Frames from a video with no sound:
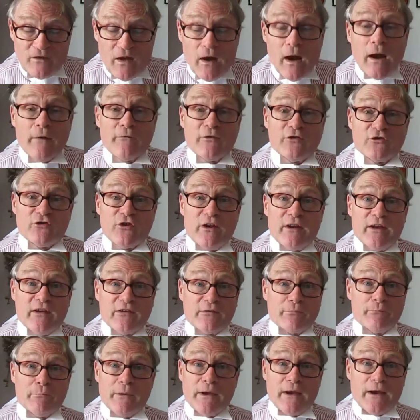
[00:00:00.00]
Ivor
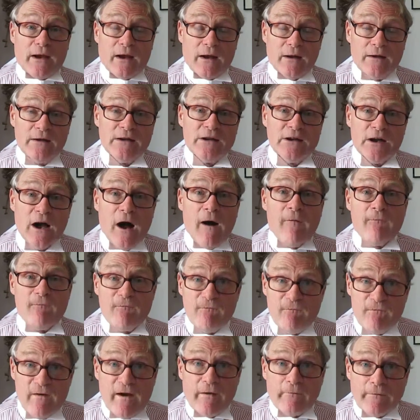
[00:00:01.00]
Jennings being a
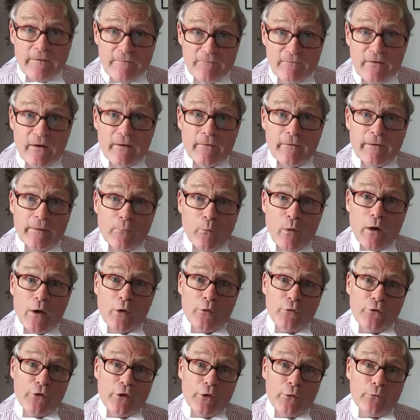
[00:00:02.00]
very, very
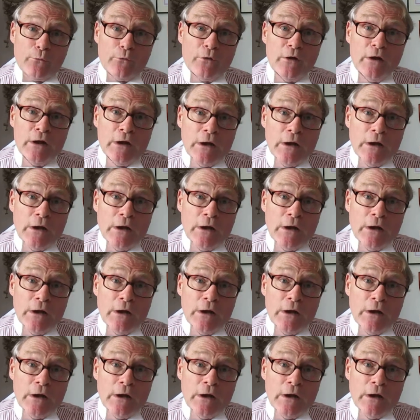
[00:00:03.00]
well-known